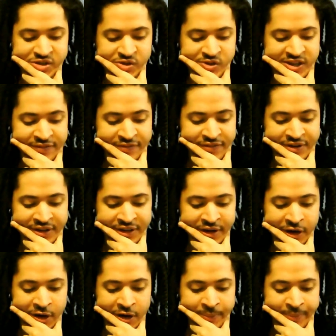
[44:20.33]
You
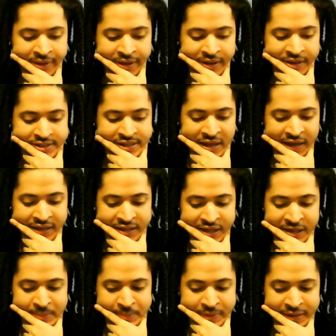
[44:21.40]
definitely are being attacked.
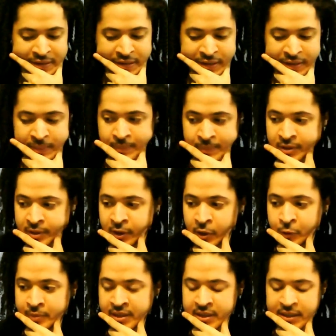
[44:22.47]
I'm picking up, you
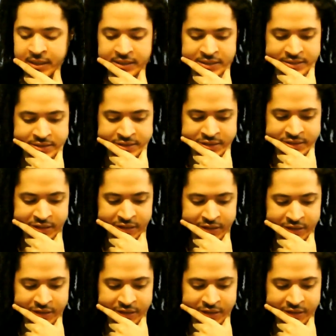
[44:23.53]
know, because,